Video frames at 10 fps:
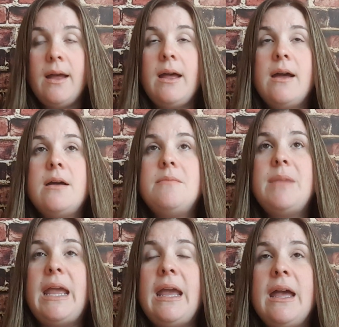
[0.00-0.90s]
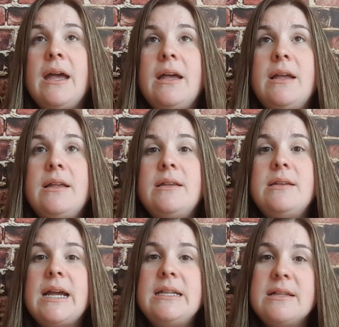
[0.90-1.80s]

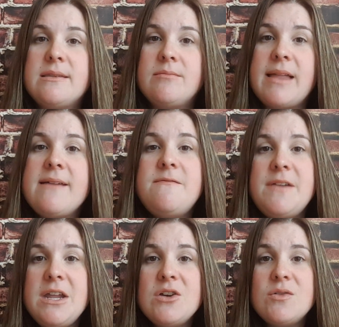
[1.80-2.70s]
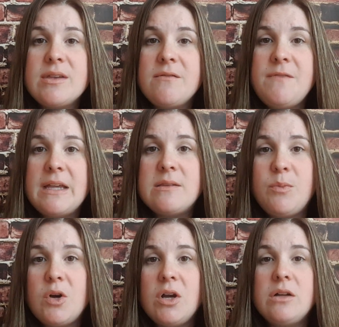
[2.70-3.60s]
And I did some live videos on
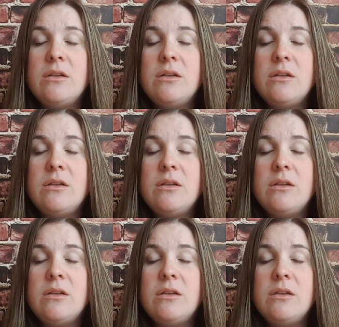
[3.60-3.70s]
Facebook,